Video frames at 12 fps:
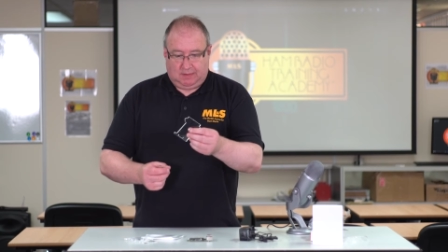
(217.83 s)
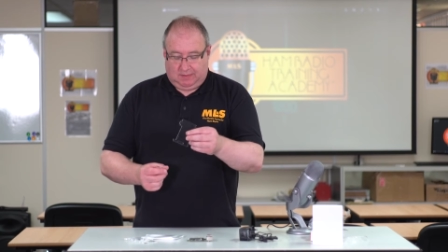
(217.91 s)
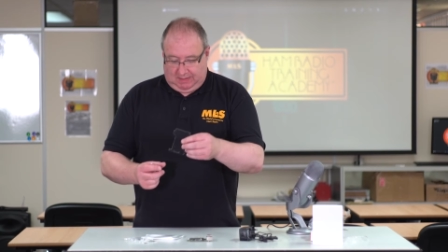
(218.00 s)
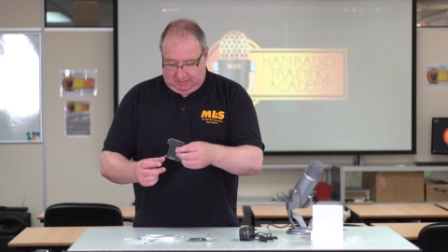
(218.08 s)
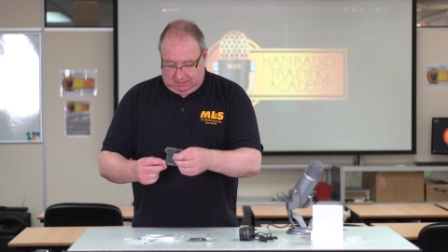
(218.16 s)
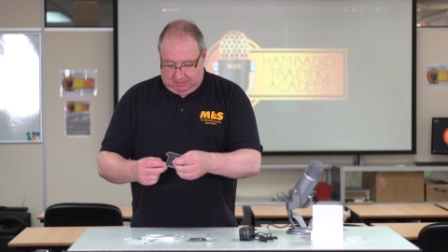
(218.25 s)

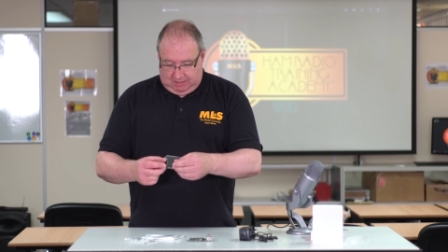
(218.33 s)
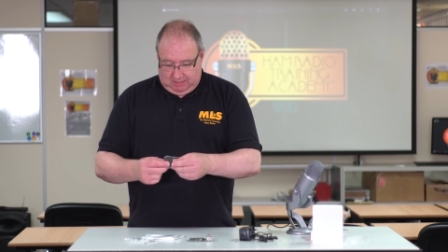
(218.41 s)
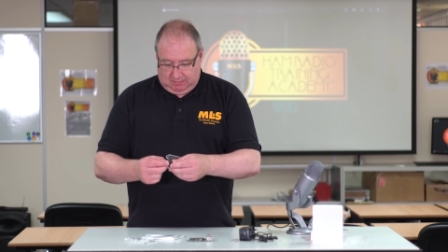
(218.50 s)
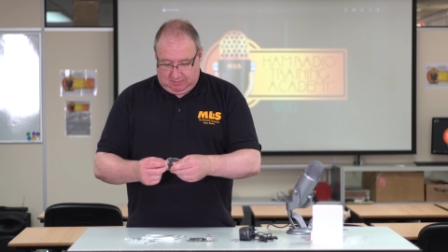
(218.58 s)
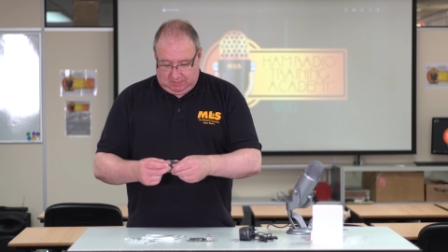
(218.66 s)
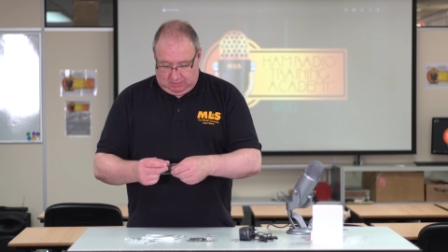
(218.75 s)
That's the,
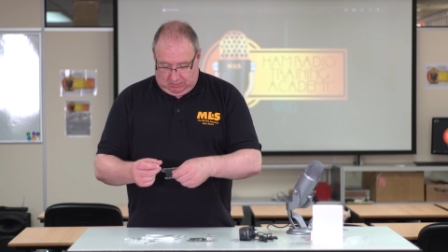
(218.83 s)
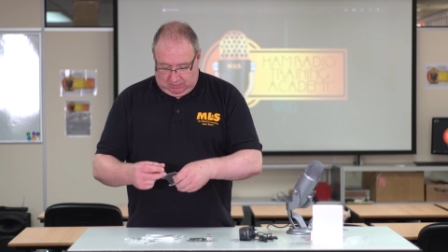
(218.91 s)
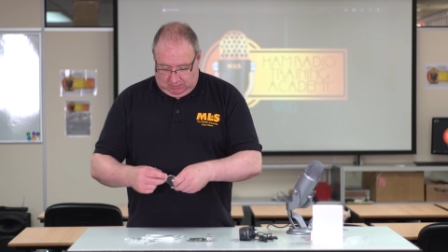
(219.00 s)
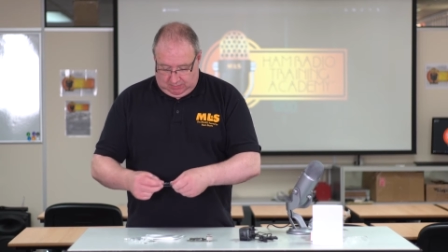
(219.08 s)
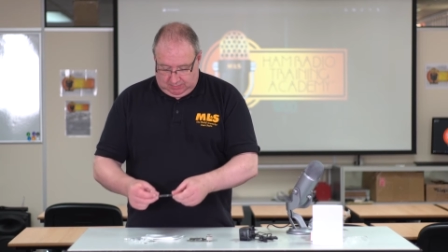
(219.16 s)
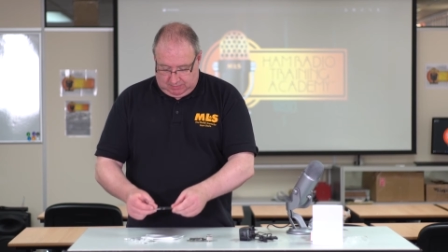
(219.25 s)
the
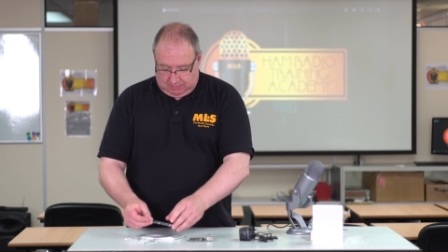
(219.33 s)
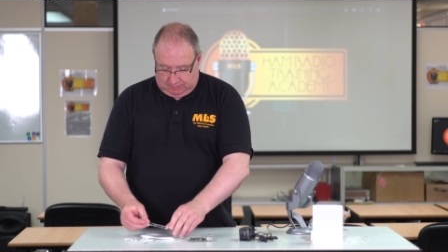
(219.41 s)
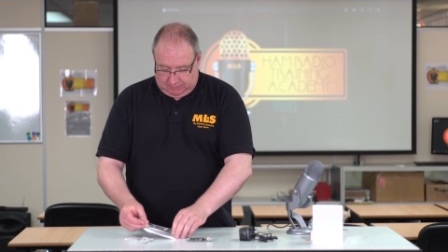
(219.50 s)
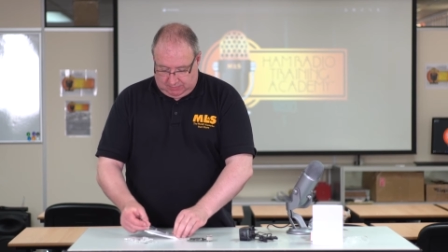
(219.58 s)
door, the top